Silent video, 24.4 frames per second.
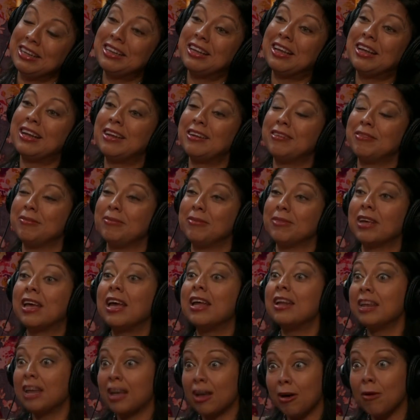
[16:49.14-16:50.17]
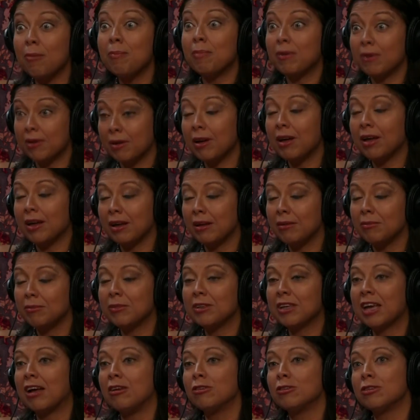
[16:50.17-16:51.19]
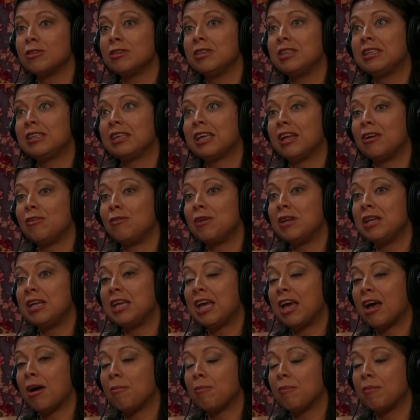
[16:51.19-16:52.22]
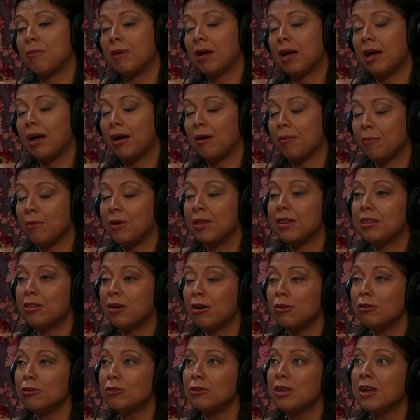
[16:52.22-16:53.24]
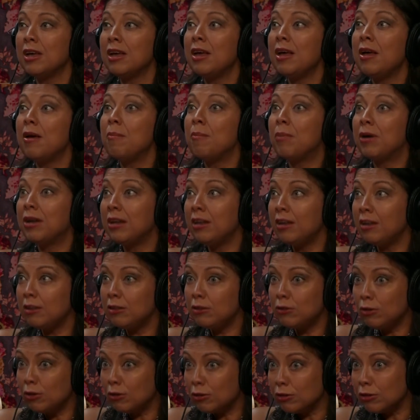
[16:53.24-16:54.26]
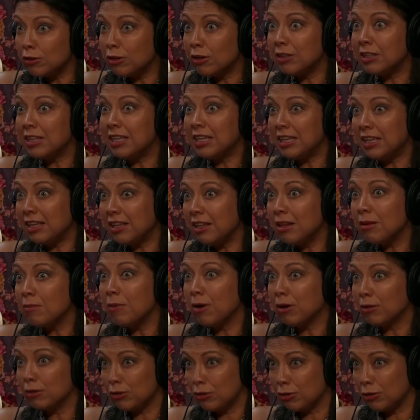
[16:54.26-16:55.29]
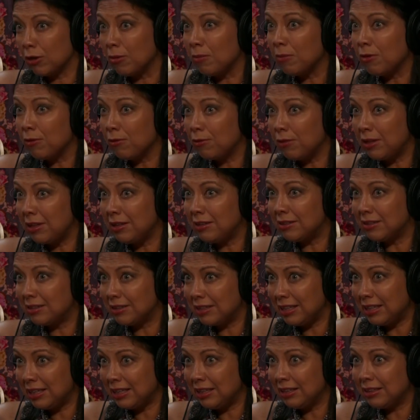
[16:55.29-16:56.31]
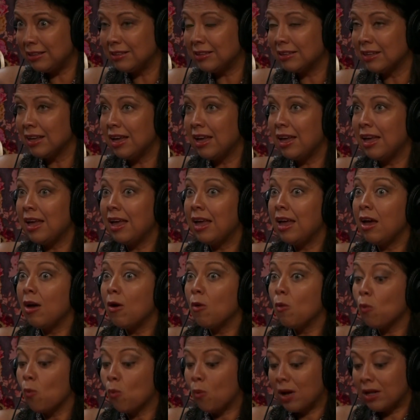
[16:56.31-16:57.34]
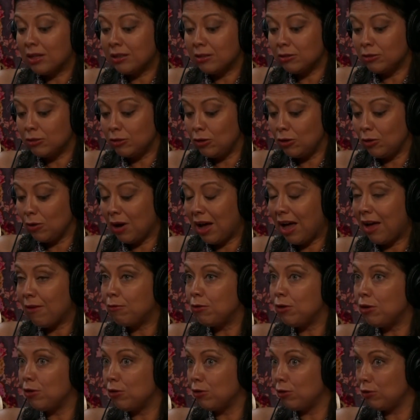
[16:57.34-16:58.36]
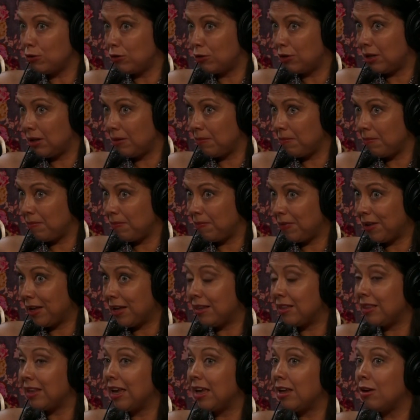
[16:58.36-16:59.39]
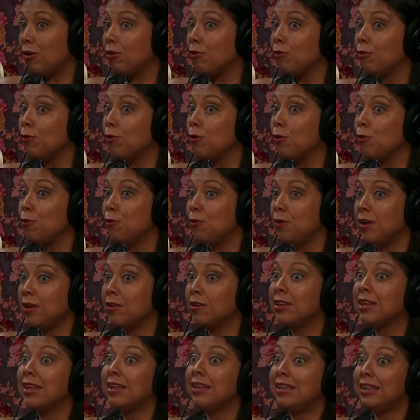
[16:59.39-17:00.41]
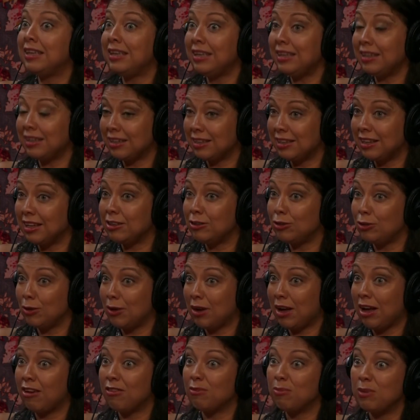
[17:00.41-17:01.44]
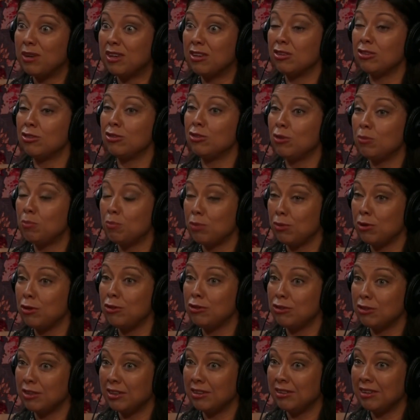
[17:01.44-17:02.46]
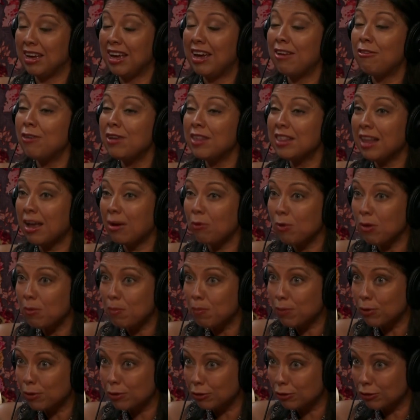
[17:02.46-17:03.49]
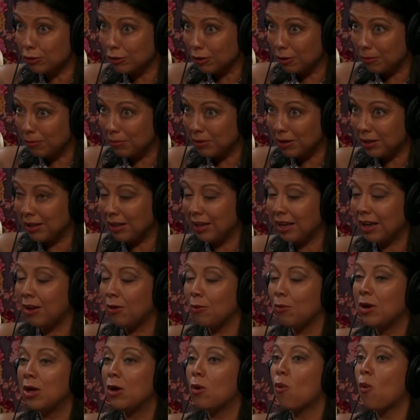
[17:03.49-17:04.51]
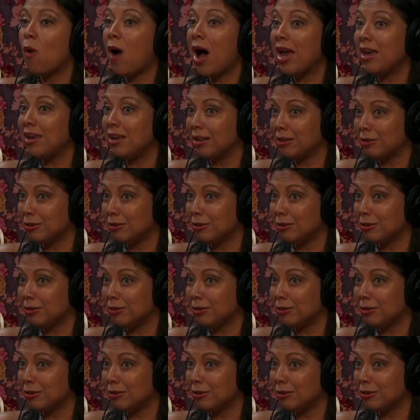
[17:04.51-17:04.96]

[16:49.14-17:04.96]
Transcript: that can help. Counseling can really help with those. But as you start thinking about some of these things, once you have used them and they don't fulfill the need that you have because you're pushing, every time we push something and we quiet